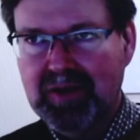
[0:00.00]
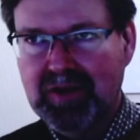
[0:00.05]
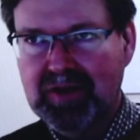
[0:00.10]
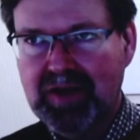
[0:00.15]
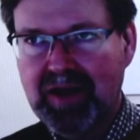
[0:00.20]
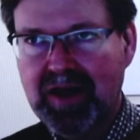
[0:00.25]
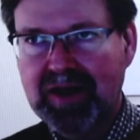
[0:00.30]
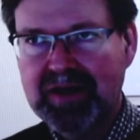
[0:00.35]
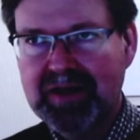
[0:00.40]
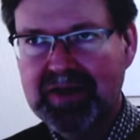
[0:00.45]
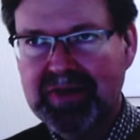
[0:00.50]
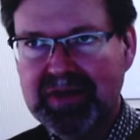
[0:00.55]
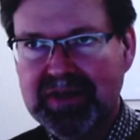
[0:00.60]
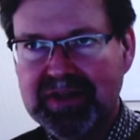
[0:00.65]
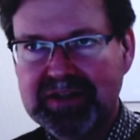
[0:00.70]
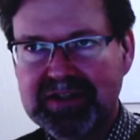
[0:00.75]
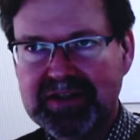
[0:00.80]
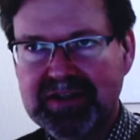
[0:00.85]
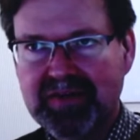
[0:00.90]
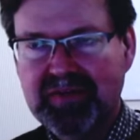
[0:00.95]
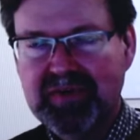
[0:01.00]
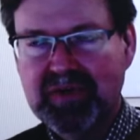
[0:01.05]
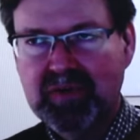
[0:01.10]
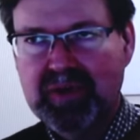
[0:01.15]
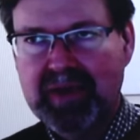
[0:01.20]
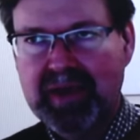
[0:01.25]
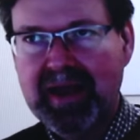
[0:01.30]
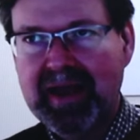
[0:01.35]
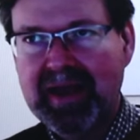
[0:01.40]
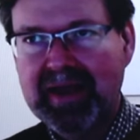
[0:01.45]
a lot of things, if you
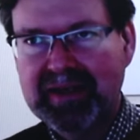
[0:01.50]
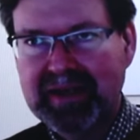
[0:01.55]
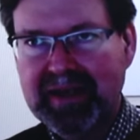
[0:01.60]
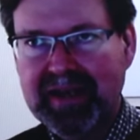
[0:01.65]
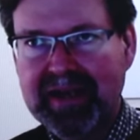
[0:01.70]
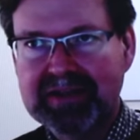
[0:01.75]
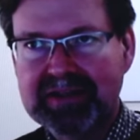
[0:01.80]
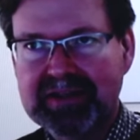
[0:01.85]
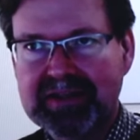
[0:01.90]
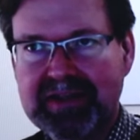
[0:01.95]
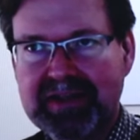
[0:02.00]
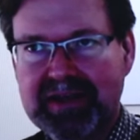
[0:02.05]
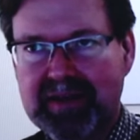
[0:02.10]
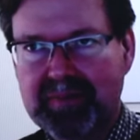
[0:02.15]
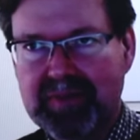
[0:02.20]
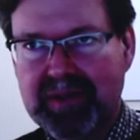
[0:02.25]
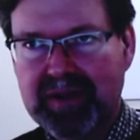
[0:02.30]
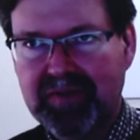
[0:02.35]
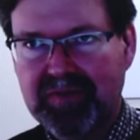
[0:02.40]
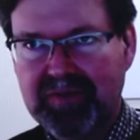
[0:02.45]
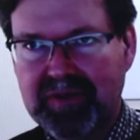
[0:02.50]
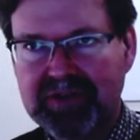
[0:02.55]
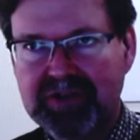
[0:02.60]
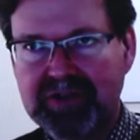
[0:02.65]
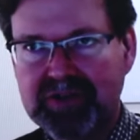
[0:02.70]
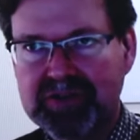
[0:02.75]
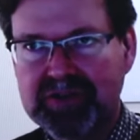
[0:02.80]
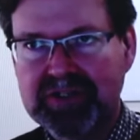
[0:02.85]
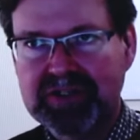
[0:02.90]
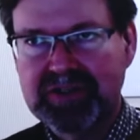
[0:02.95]
can't get to them, they
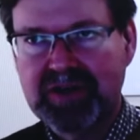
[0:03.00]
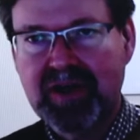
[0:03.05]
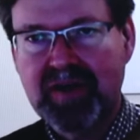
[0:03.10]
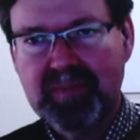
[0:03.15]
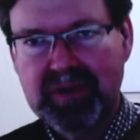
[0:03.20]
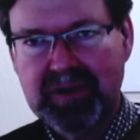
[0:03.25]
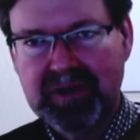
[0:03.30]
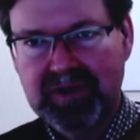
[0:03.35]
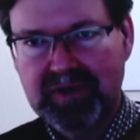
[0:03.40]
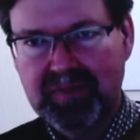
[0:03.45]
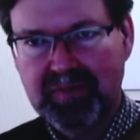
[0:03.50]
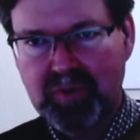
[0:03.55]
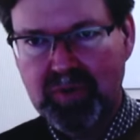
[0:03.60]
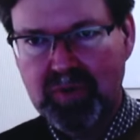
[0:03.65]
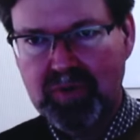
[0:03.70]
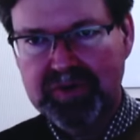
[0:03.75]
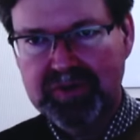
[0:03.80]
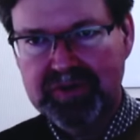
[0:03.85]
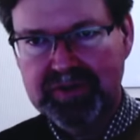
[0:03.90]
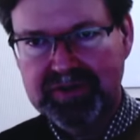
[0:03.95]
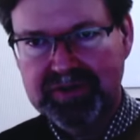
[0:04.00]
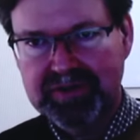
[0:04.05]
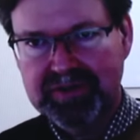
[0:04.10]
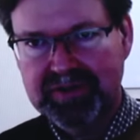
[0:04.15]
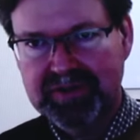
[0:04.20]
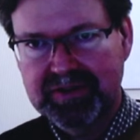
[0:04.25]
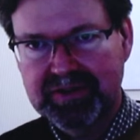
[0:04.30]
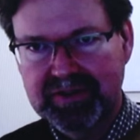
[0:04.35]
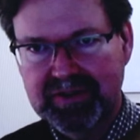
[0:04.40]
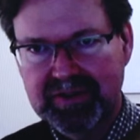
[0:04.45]
eventually stop being important.
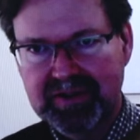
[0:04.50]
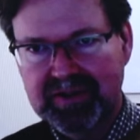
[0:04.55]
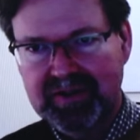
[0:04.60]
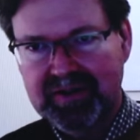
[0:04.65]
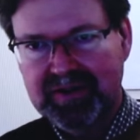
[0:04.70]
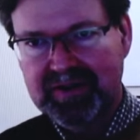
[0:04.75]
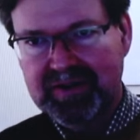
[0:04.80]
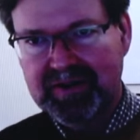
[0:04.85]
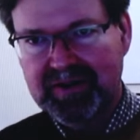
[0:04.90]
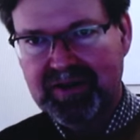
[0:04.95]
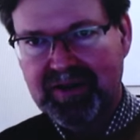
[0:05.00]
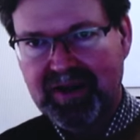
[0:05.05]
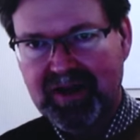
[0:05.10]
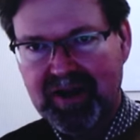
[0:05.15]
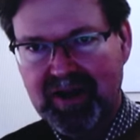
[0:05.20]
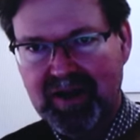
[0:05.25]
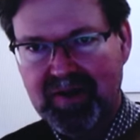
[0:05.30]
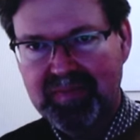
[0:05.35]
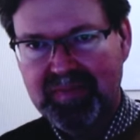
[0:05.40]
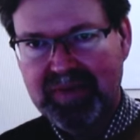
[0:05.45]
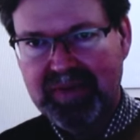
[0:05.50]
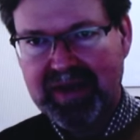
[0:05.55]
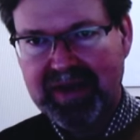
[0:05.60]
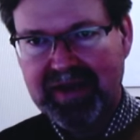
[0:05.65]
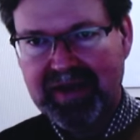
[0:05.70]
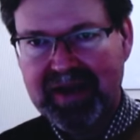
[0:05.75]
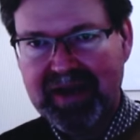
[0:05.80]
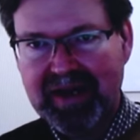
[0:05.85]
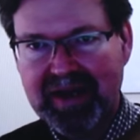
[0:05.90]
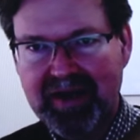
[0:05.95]
And
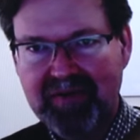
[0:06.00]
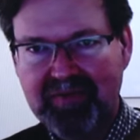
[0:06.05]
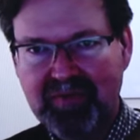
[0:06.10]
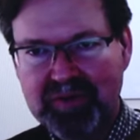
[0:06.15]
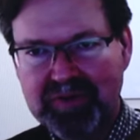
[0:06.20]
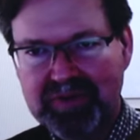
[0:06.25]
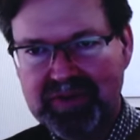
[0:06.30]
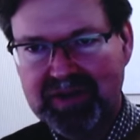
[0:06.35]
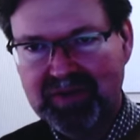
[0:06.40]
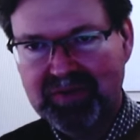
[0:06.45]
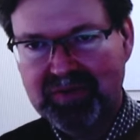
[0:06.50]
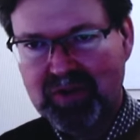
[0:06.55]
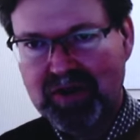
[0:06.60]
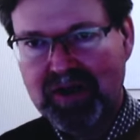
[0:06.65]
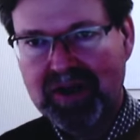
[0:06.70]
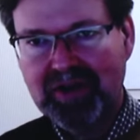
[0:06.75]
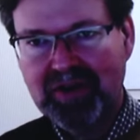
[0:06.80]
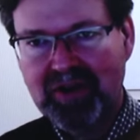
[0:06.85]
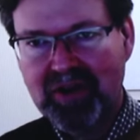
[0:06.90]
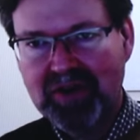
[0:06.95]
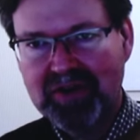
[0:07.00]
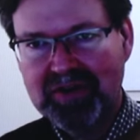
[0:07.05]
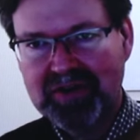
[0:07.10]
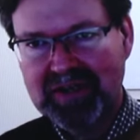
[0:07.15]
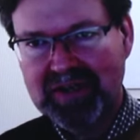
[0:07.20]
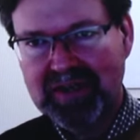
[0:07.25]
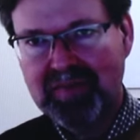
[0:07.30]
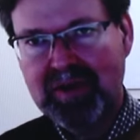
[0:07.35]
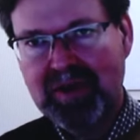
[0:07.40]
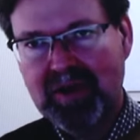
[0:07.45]
I have what I call
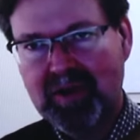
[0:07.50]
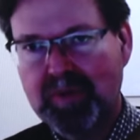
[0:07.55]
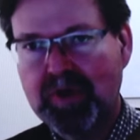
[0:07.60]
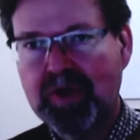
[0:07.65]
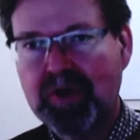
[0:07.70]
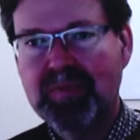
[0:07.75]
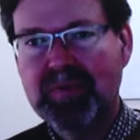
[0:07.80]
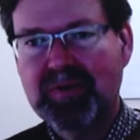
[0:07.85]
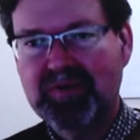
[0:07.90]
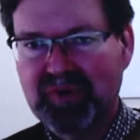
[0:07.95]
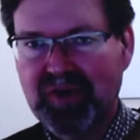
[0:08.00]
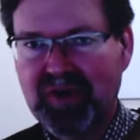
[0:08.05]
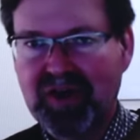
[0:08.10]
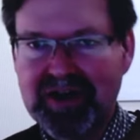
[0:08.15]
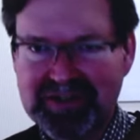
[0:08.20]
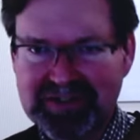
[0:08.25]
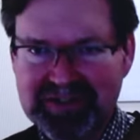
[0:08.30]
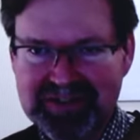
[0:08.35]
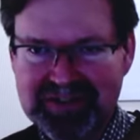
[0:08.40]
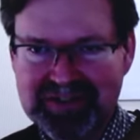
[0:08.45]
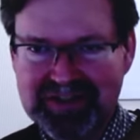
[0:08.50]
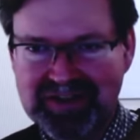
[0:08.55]
the email permafrost,